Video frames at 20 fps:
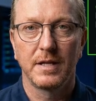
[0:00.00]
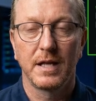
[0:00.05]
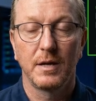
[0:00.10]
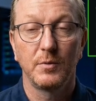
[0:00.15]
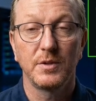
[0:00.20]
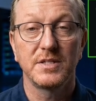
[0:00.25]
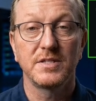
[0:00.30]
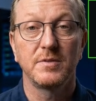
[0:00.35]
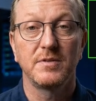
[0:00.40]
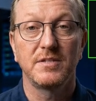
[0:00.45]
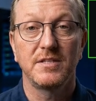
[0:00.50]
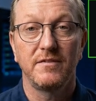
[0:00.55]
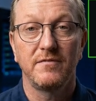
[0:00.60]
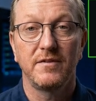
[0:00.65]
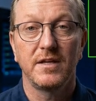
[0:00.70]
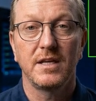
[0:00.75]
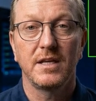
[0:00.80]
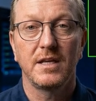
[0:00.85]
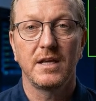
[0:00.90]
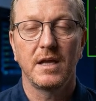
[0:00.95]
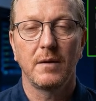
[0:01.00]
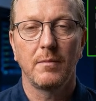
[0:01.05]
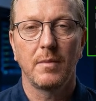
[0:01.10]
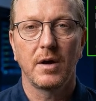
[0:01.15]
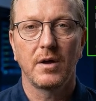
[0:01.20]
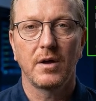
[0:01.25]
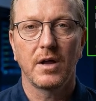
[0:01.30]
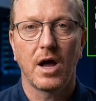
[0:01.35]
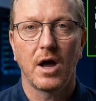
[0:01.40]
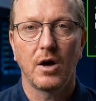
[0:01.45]
It was specifically
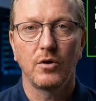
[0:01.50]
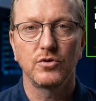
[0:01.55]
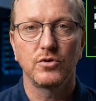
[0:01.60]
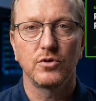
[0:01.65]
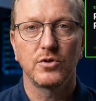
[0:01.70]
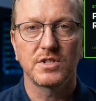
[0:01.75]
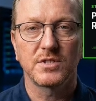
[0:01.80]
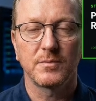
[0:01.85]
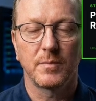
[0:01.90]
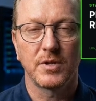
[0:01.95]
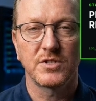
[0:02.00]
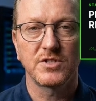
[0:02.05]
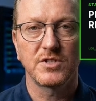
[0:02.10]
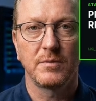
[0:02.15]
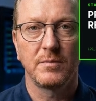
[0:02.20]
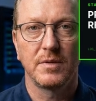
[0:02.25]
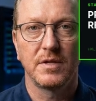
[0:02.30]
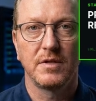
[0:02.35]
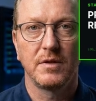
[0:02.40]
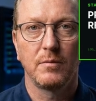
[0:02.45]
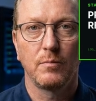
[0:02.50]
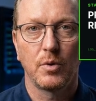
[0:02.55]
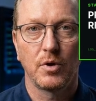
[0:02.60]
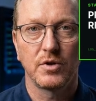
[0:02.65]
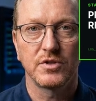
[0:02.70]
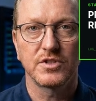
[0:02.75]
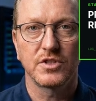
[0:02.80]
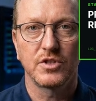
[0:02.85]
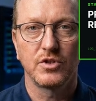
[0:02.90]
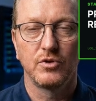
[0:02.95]
about how to responsibly
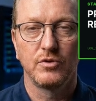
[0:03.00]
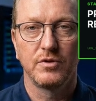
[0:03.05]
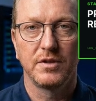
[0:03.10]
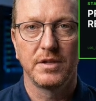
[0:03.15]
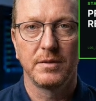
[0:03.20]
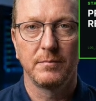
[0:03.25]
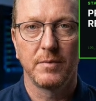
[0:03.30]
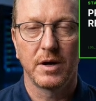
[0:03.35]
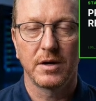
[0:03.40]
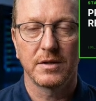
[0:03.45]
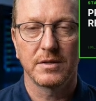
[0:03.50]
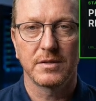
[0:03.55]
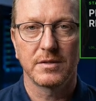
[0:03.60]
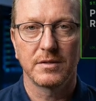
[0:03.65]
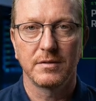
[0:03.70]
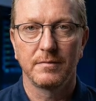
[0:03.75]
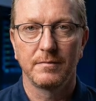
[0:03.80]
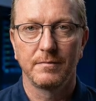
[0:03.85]
report security bugs.